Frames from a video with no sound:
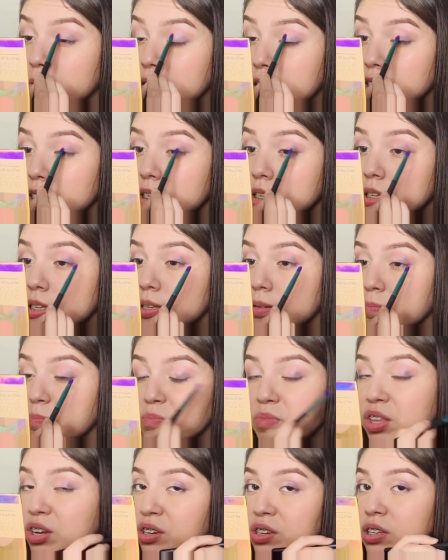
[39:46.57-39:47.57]
brushes,
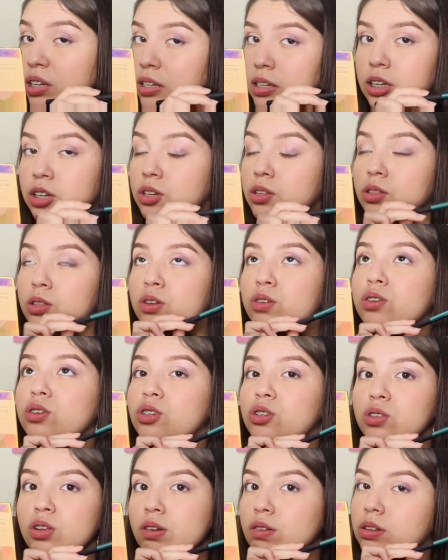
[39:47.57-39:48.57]
there's no
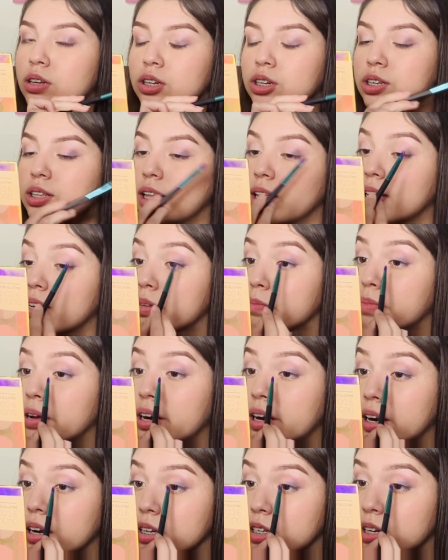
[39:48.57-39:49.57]
such thing as a
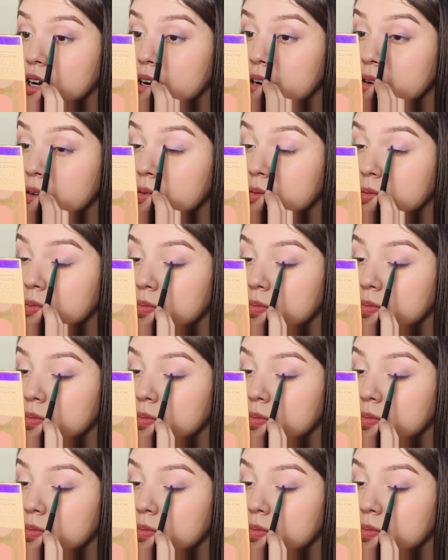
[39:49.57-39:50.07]
bad eyeshadow.